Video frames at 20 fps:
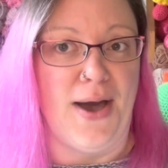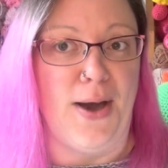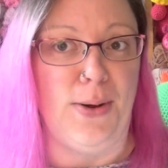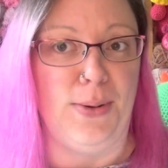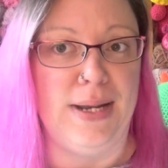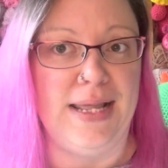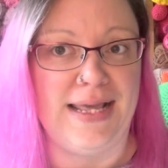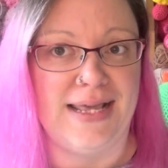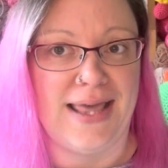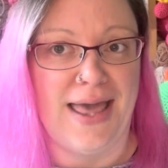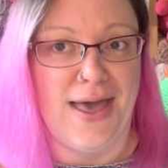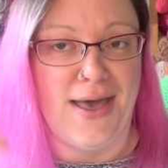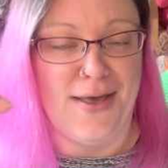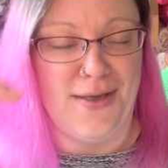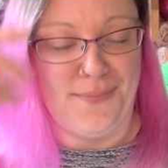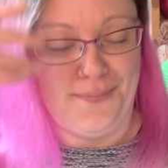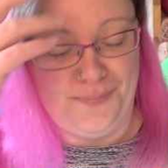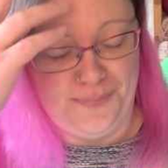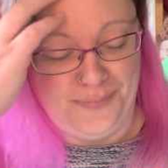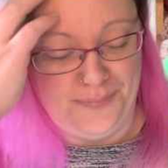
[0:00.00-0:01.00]
I'll link
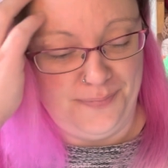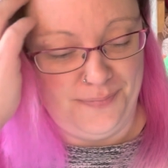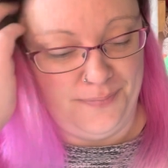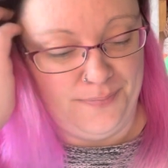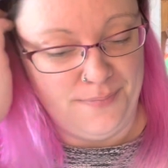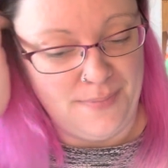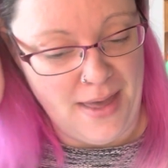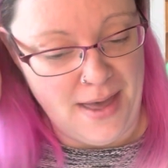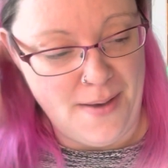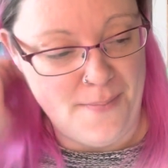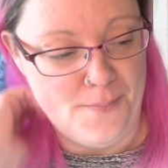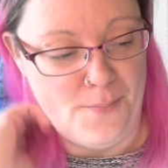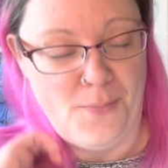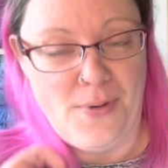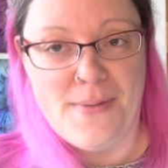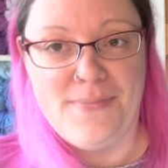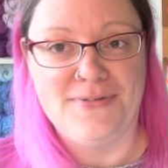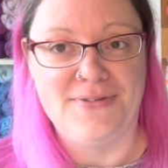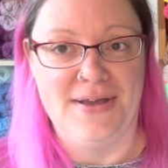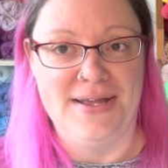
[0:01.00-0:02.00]
her
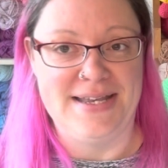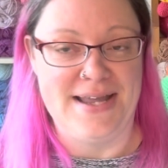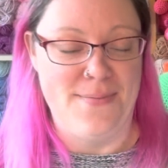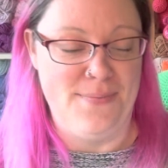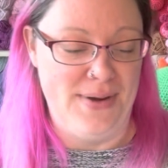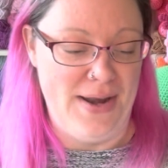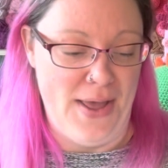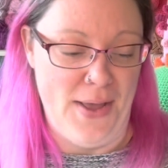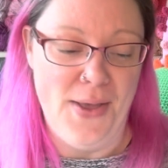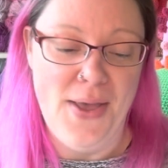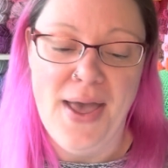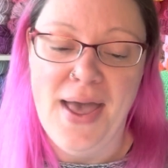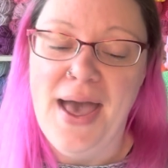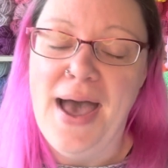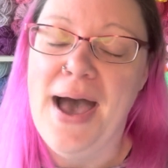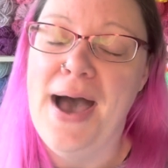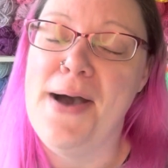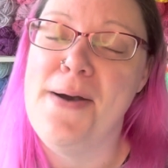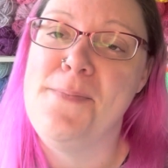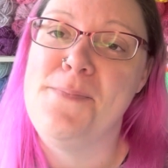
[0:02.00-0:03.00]
website down below.
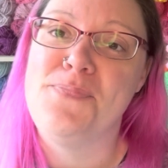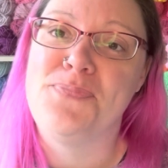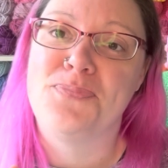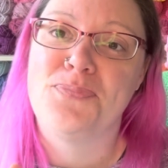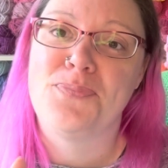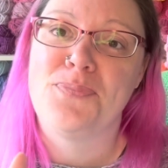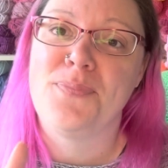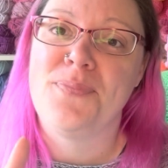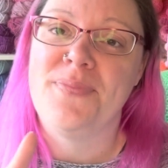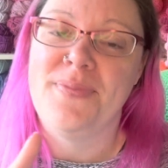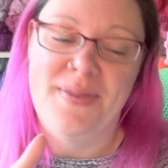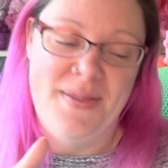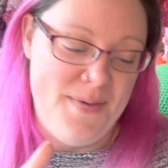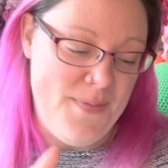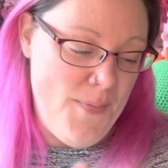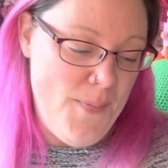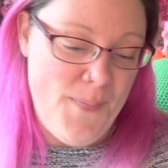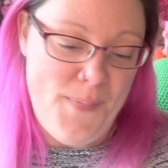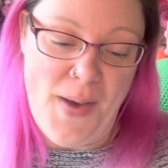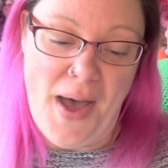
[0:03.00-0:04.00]

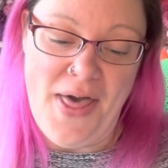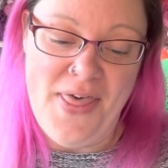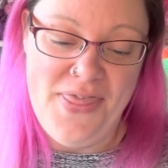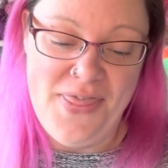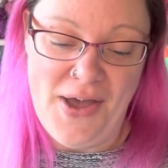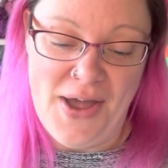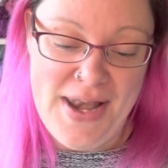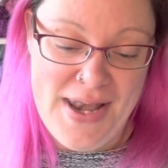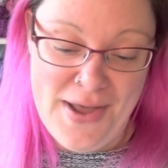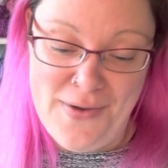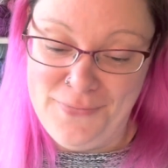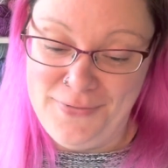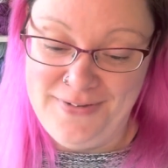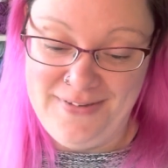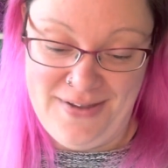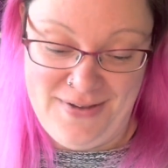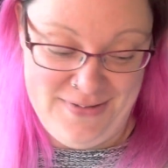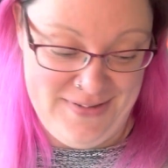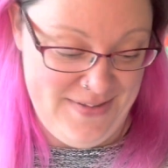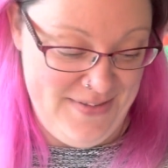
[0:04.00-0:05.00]
But I love
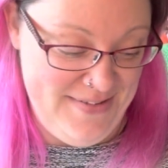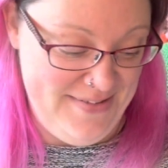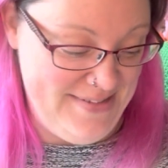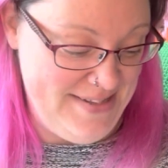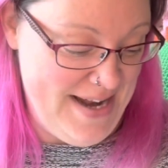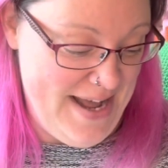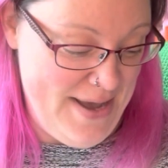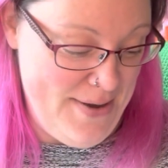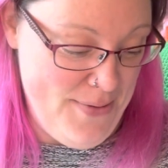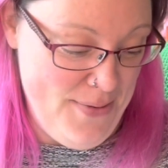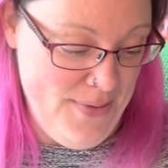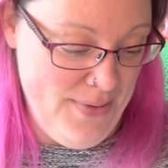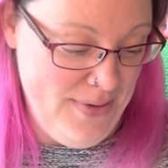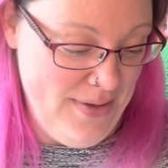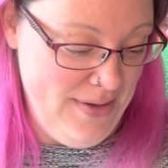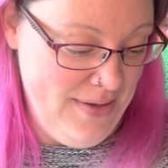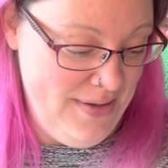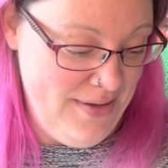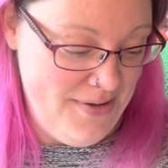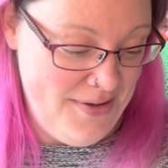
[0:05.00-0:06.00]
Susan the Snail.
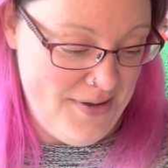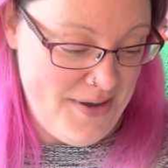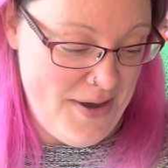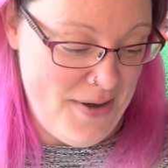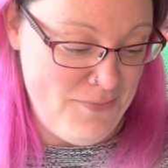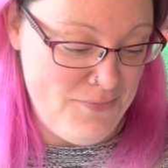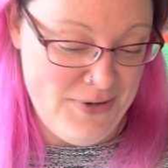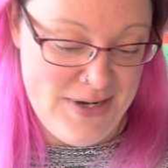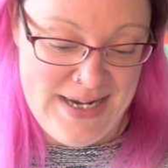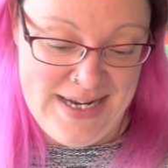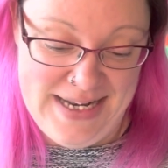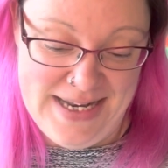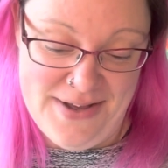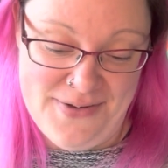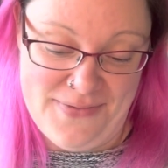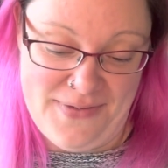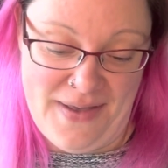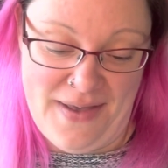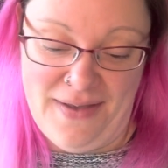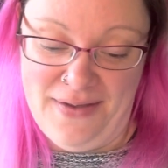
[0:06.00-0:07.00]
I really
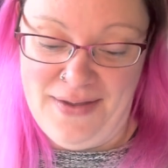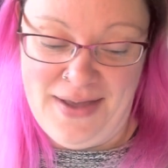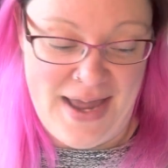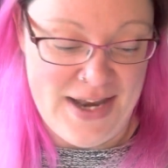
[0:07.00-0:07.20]
love her.